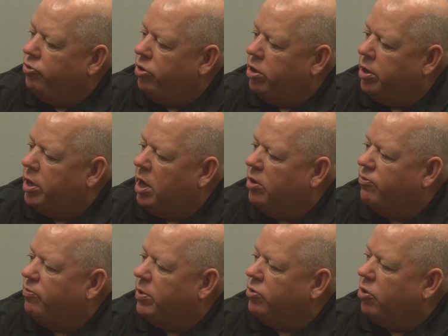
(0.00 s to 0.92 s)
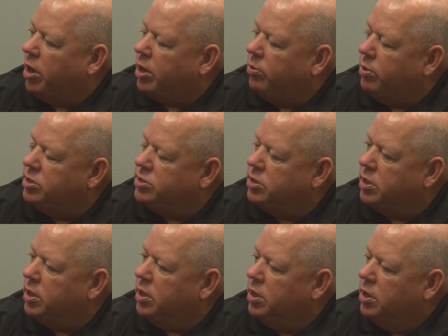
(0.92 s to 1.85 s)
Jerry and I have been talking
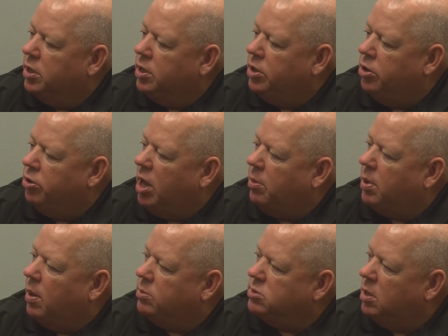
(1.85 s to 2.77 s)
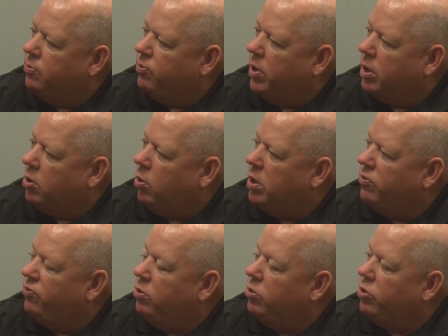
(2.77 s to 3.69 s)
recently, your name comes up on quite a
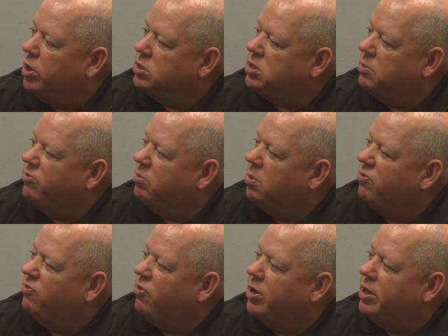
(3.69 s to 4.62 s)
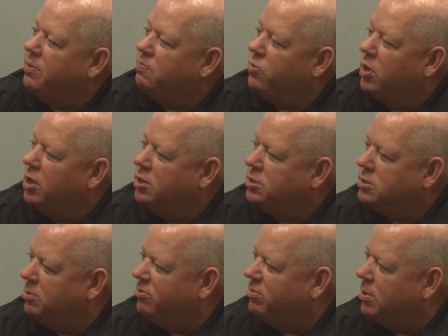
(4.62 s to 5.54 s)
few things. Some of them are funny,
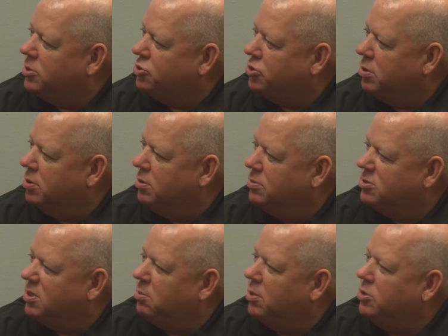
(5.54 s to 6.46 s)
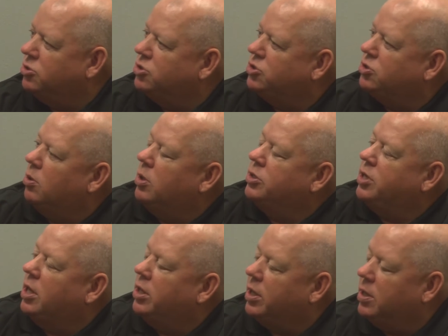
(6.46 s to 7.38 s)
some of them are true, some are just
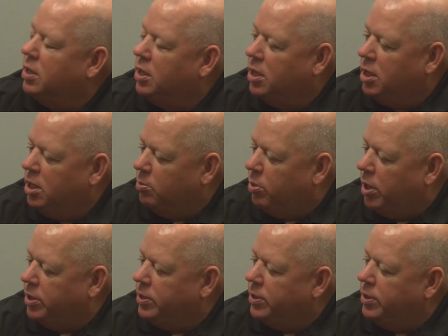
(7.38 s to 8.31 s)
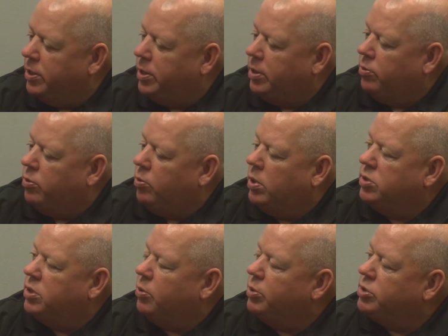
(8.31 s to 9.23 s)
storytelling. But the one
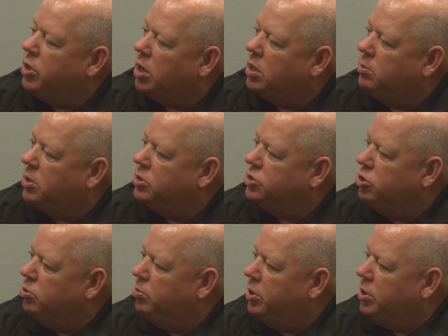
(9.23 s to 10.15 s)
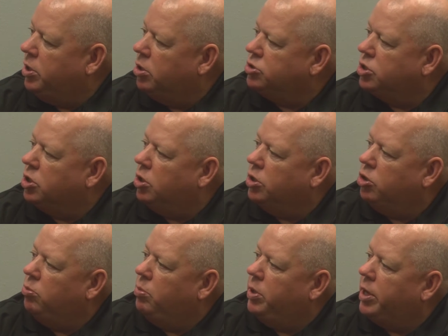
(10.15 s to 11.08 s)
thing we talked about is years ago,
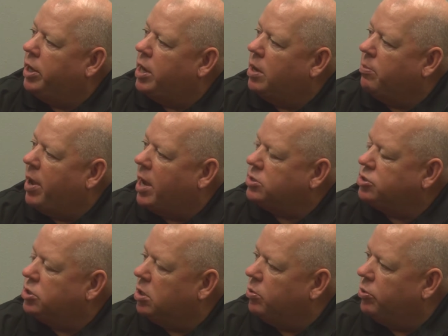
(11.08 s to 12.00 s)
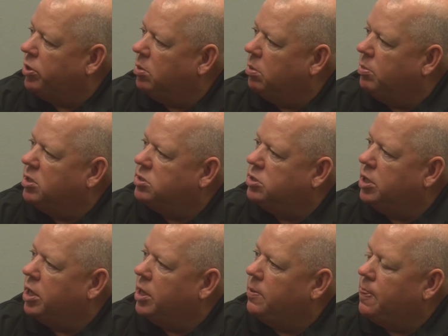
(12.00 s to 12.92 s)
you being an ambassador with the
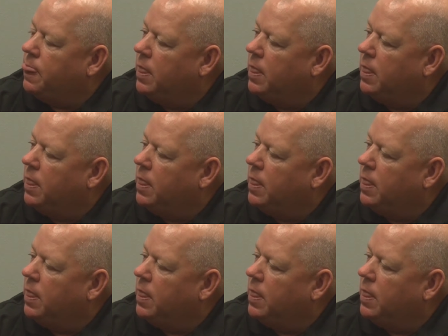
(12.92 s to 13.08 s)
WBCA